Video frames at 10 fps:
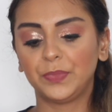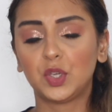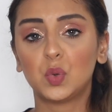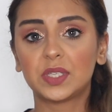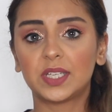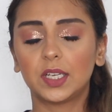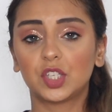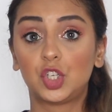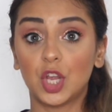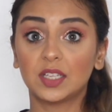use
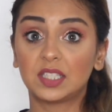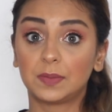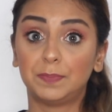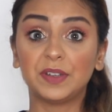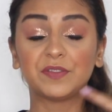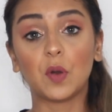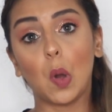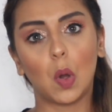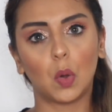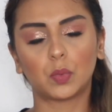it just
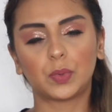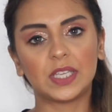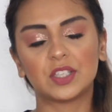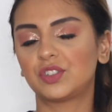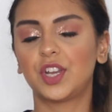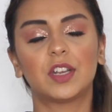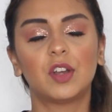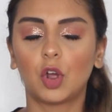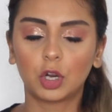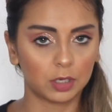before we
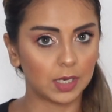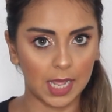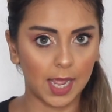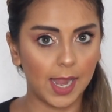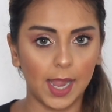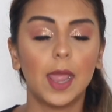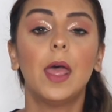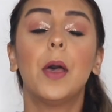straighten or curl our hair.